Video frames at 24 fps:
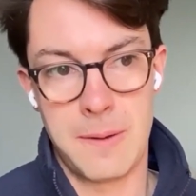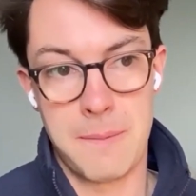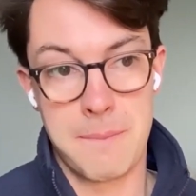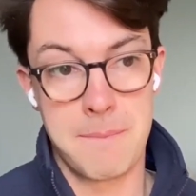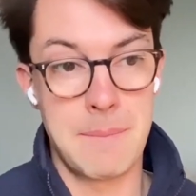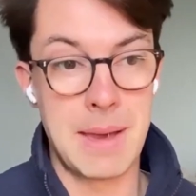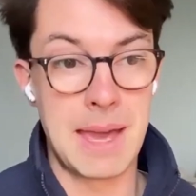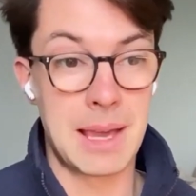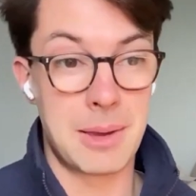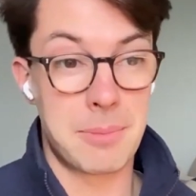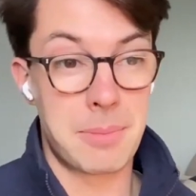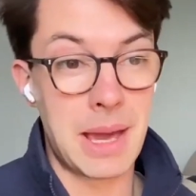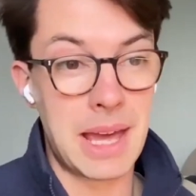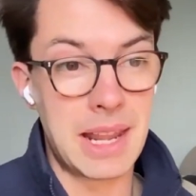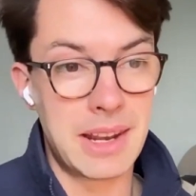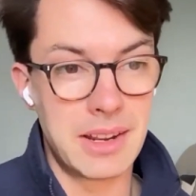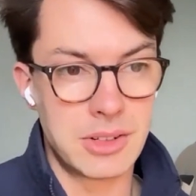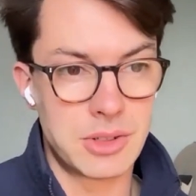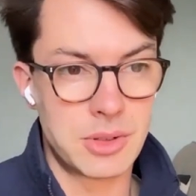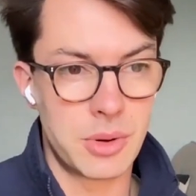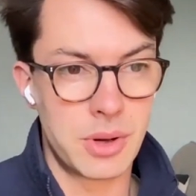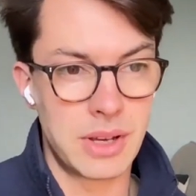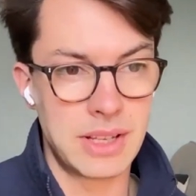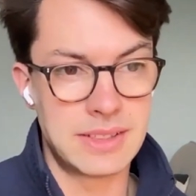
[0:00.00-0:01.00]
make better
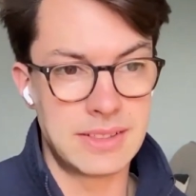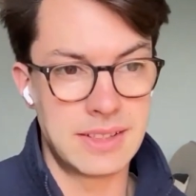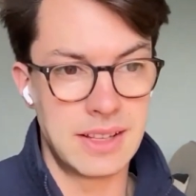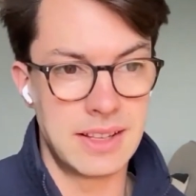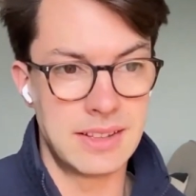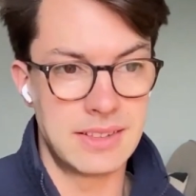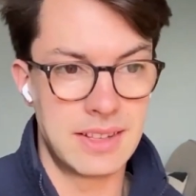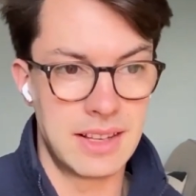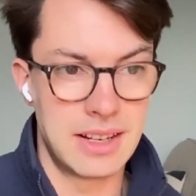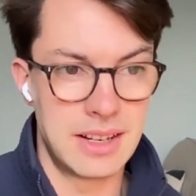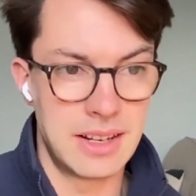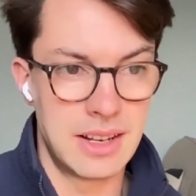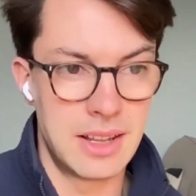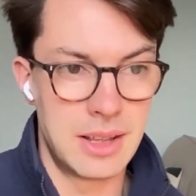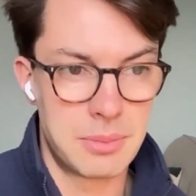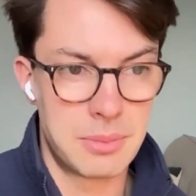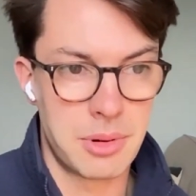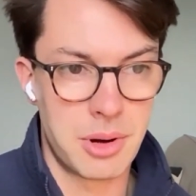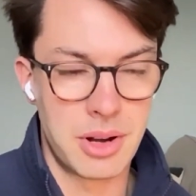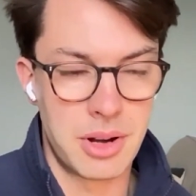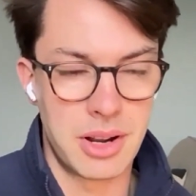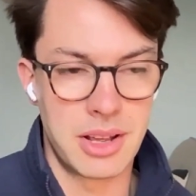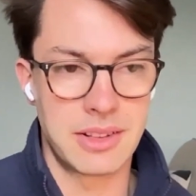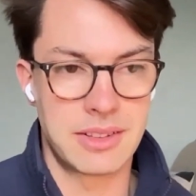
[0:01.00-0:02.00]
choices in the
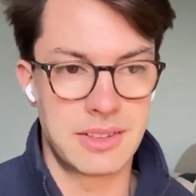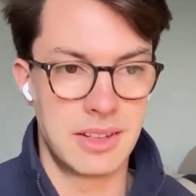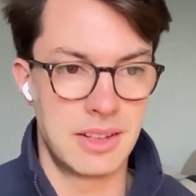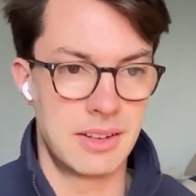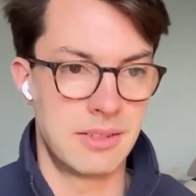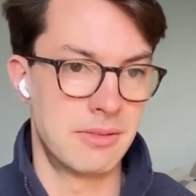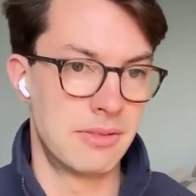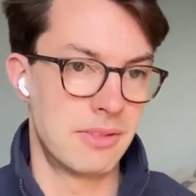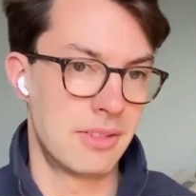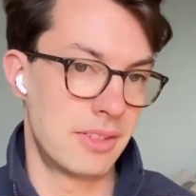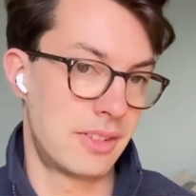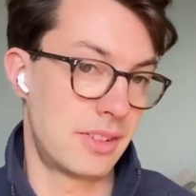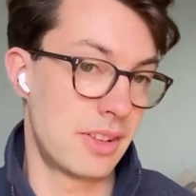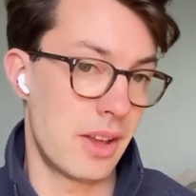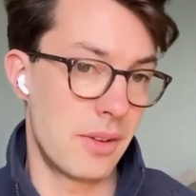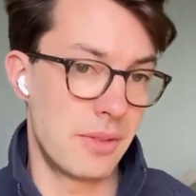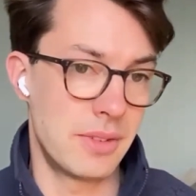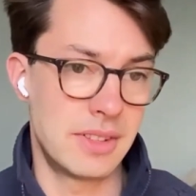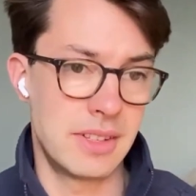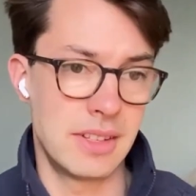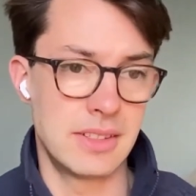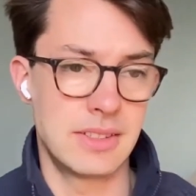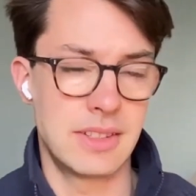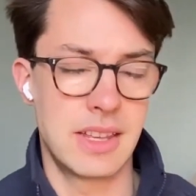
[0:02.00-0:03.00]
products and
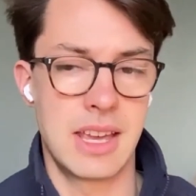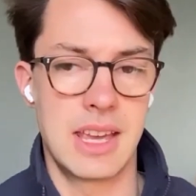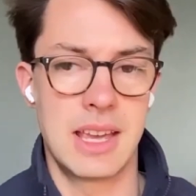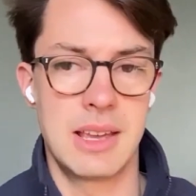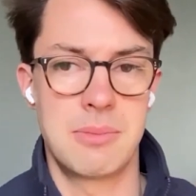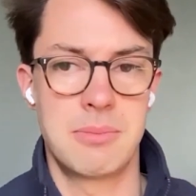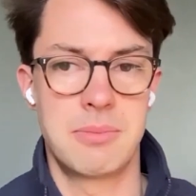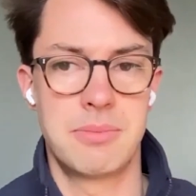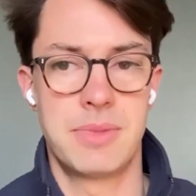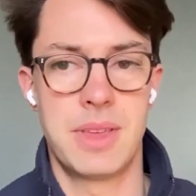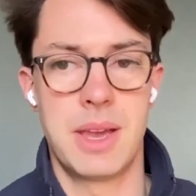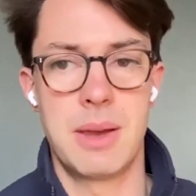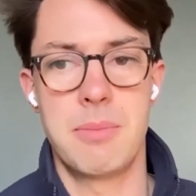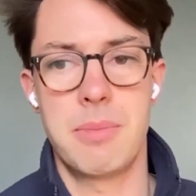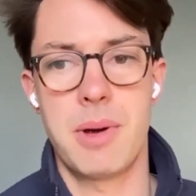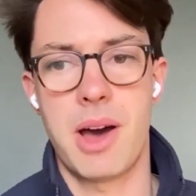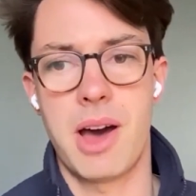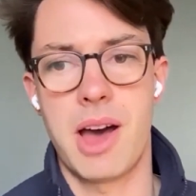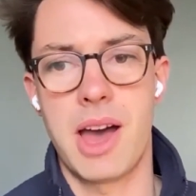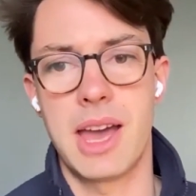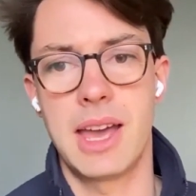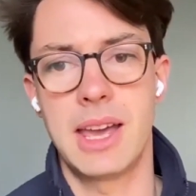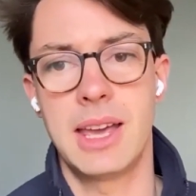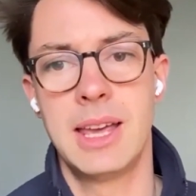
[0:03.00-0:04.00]
services they
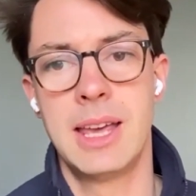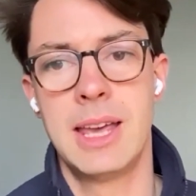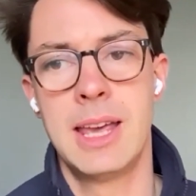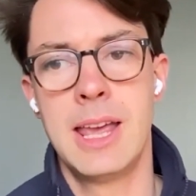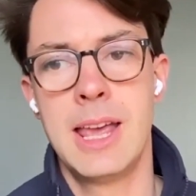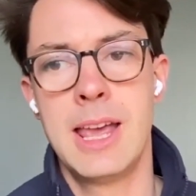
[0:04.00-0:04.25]
buy.